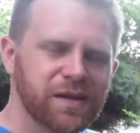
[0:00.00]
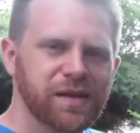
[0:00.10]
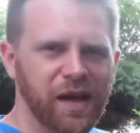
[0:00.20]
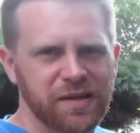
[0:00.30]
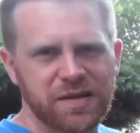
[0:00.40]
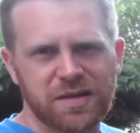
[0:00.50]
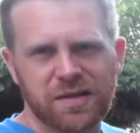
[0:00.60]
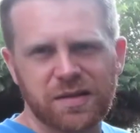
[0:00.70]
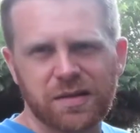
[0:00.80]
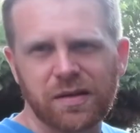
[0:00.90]

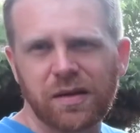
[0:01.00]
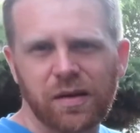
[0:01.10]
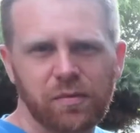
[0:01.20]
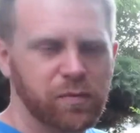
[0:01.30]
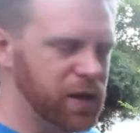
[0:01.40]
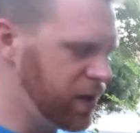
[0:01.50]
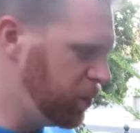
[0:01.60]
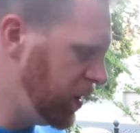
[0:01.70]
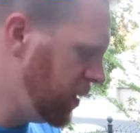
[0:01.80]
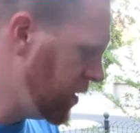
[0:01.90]
that's may be